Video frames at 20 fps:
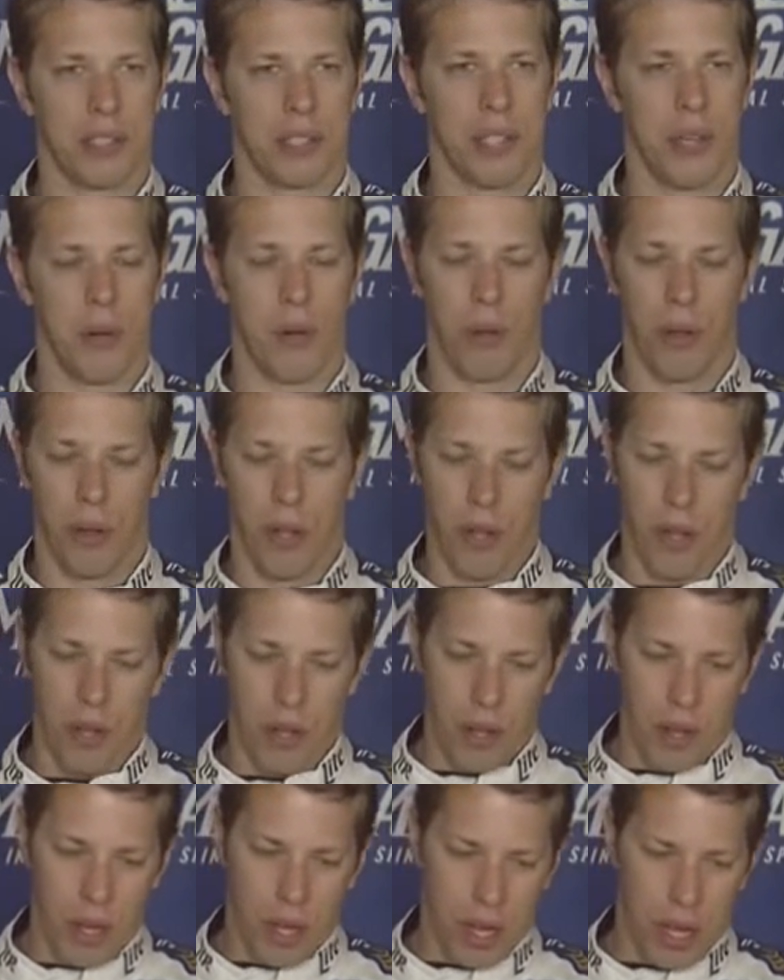So
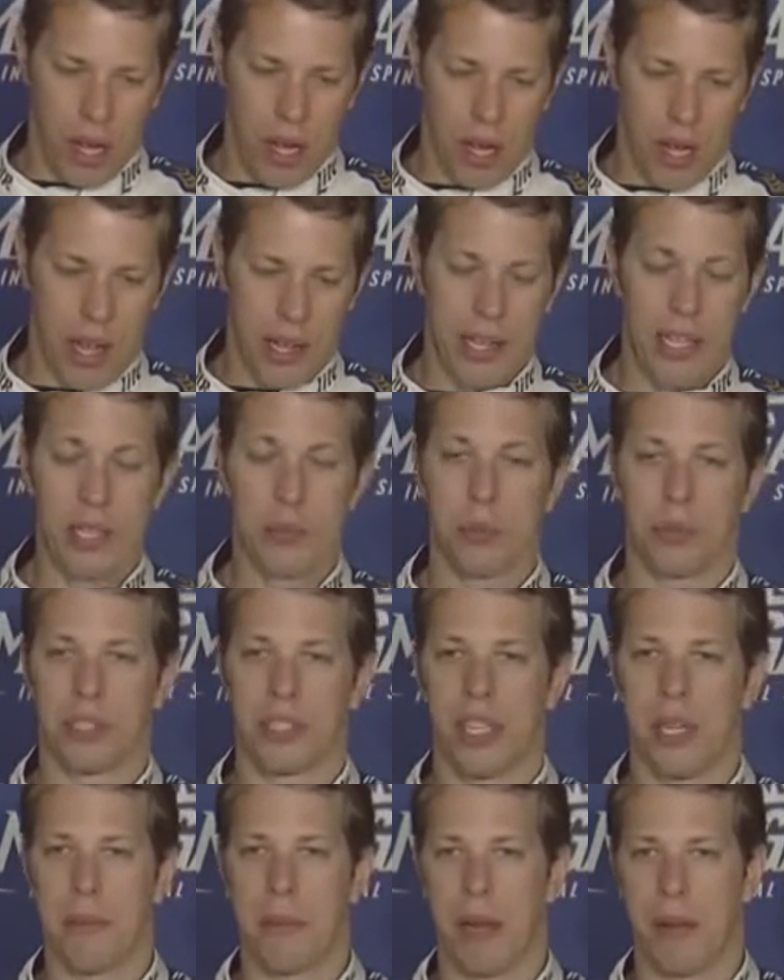uh, I guess we'll
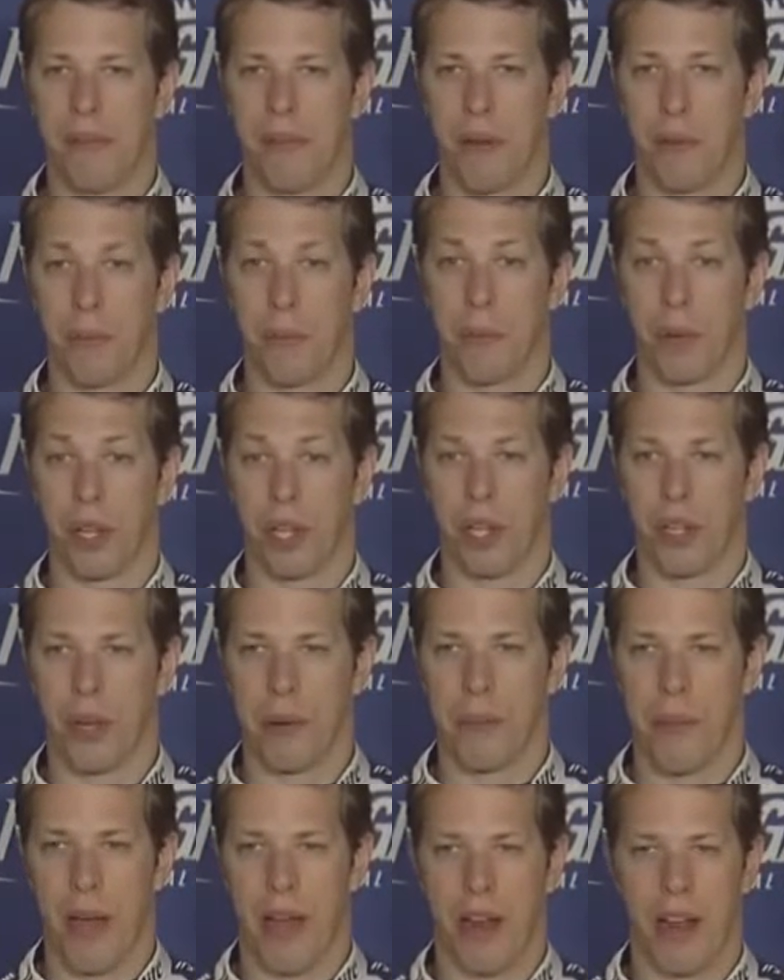see, but I feel really good
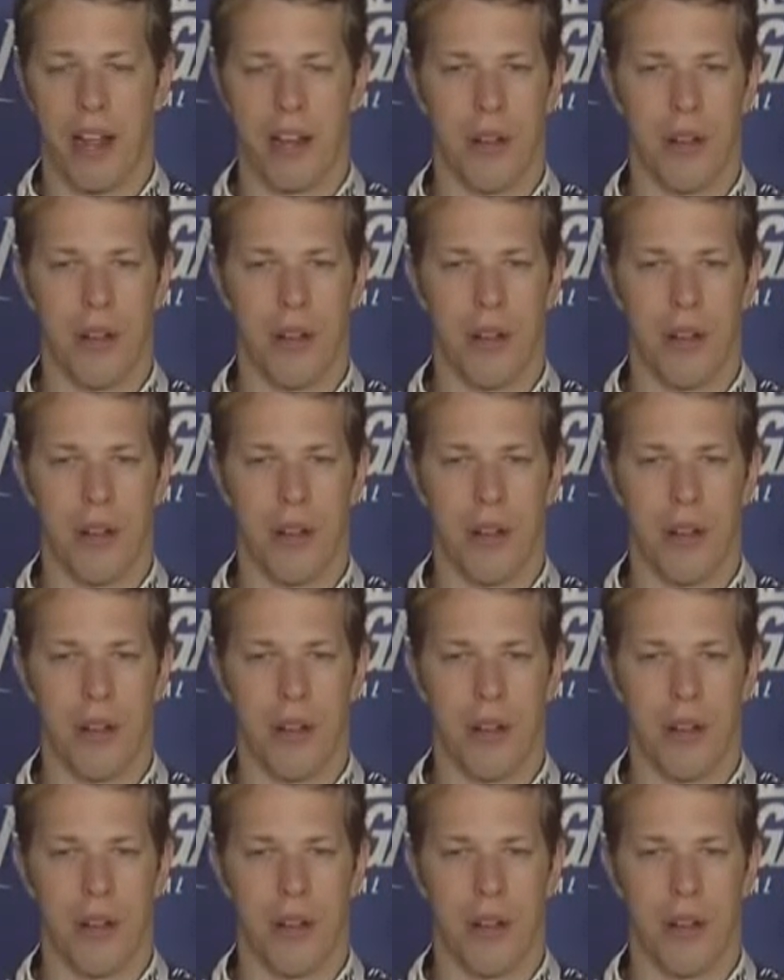about it.